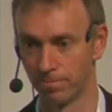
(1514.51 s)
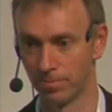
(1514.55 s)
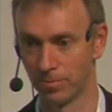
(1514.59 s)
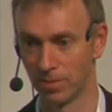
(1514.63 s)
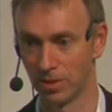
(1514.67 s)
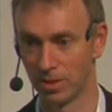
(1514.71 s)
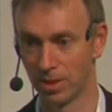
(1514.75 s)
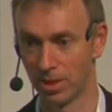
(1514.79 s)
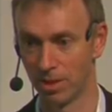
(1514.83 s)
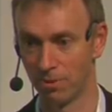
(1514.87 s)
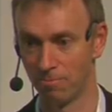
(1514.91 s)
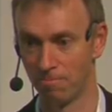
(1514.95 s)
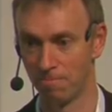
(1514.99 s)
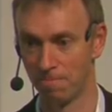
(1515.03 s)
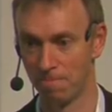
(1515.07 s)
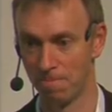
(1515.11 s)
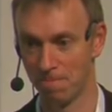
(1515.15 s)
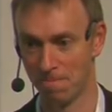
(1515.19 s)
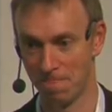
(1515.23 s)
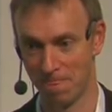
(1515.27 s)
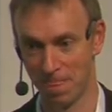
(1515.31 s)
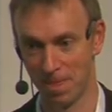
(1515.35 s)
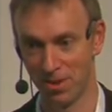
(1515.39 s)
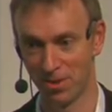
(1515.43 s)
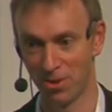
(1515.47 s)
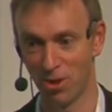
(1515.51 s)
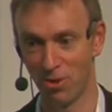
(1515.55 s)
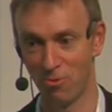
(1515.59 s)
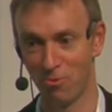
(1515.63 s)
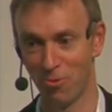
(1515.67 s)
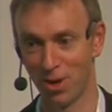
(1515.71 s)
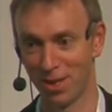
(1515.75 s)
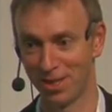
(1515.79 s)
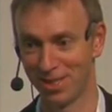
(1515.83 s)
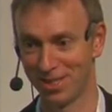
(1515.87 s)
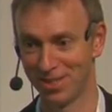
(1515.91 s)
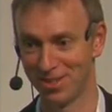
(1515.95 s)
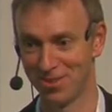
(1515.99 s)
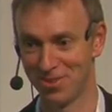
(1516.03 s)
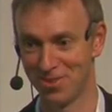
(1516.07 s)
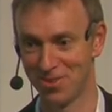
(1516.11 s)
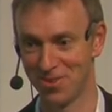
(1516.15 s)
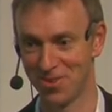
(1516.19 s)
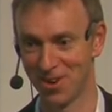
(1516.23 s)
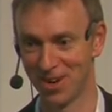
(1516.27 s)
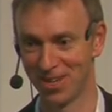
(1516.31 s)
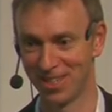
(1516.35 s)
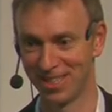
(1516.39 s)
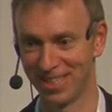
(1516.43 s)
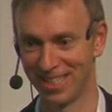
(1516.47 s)
So don't waste a good
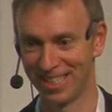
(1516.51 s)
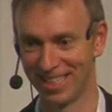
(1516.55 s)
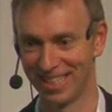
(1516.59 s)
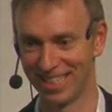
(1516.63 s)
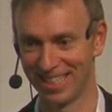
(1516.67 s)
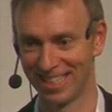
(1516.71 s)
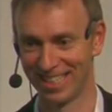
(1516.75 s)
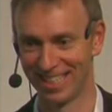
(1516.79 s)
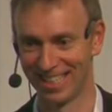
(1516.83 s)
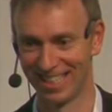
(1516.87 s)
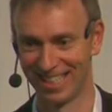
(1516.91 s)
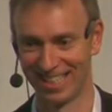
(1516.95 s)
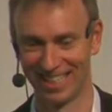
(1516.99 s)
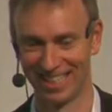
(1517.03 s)
crisis.